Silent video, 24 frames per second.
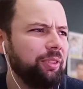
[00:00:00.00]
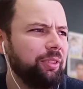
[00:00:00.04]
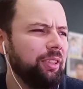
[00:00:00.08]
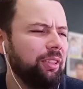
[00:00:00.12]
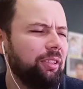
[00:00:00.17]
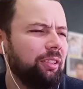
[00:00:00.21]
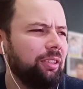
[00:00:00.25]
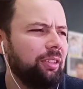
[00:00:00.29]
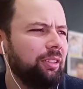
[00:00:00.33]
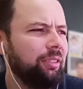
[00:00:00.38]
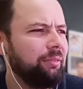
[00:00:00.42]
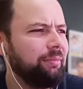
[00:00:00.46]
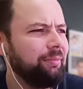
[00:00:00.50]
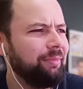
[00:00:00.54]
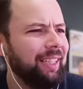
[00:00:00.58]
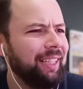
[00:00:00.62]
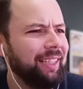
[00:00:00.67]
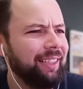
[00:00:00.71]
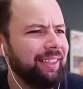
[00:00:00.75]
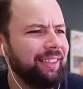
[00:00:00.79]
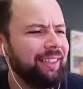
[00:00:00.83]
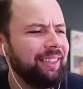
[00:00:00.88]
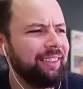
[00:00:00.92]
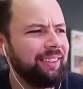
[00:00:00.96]
Oh,
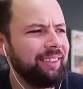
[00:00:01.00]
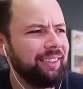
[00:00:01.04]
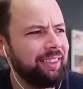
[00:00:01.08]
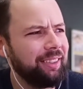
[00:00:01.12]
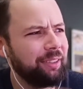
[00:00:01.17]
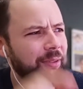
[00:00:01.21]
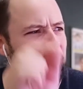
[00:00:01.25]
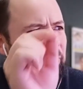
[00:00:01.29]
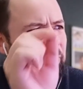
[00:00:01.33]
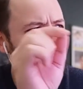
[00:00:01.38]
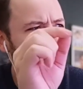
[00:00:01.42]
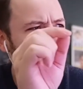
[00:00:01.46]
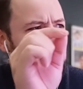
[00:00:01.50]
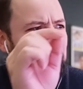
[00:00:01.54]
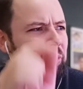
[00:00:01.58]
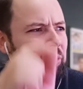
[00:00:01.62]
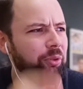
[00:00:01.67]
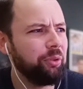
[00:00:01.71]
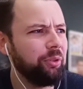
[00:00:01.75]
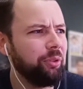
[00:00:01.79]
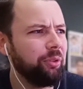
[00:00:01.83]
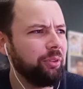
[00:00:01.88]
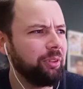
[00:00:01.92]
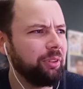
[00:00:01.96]
this is pure
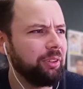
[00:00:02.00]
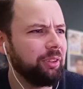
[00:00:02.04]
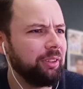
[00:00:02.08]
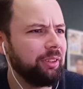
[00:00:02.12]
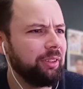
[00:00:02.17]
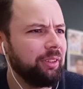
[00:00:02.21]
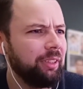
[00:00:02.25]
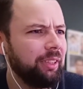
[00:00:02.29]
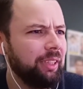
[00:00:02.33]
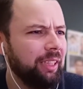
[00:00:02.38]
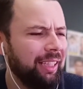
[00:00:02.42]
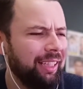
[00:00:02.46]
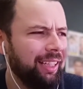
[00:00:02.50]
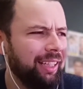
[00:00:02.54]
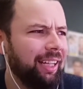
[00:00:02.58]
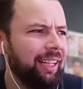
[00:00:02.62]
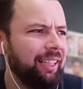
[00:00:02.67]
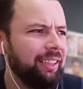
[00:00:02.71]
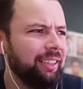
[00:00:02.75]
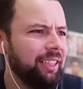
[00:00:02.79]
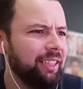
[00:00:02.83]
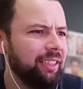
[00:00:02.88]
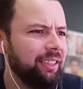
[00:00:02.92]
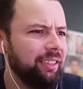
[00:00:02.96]
gold. I
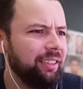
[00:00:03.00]
like this.